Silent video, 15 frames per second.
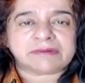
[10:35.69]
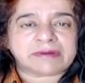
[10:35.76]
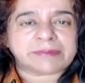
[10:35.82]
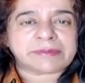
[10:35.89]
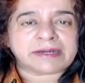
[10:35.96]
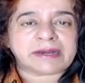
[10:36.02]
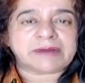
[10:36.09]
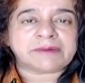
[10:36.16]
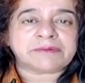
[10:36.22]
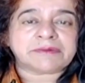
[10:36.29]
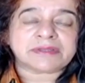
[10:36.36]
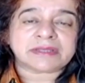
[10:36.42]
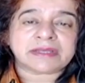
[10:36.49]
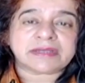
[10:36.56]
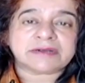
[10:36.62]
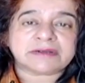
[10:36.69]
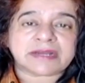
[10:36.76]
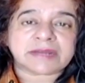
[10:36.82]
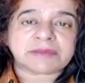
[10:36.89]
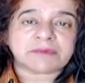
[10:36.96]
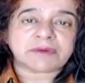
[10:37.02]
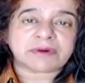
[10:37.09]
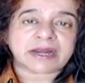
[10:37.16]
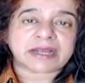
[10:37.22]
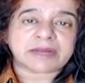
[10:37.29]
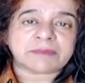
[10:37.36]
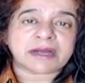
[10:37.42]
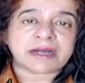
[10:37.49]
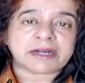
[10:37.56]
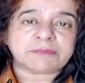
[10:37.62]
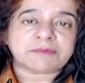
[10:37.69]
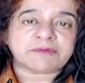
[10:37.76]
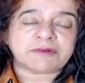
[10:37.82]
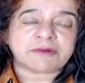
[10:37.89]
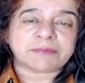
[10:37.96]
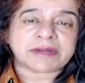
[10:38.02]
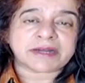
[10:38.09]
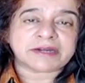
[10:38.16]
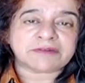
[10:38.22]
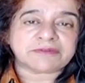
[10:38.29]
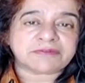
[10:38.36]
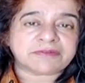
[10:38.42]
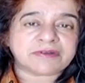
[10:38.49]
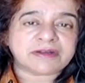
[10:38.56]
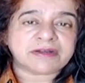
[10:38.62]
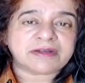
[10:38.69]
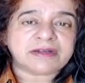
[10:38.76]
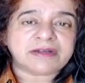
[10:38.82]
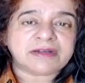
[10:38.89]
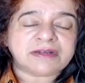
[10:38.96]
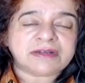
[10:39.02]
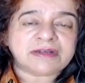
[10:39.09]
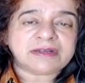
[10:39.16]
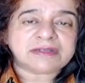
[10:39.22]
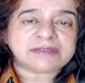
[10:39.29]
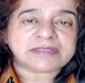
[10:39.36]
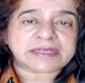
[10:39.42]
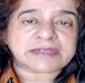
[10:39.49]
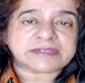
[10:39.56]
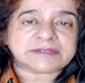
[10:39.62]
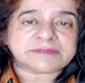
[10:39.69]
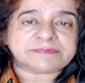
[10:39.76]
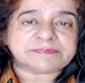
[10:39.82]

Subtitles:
I mean, I would think it more like a market perform kind of sector.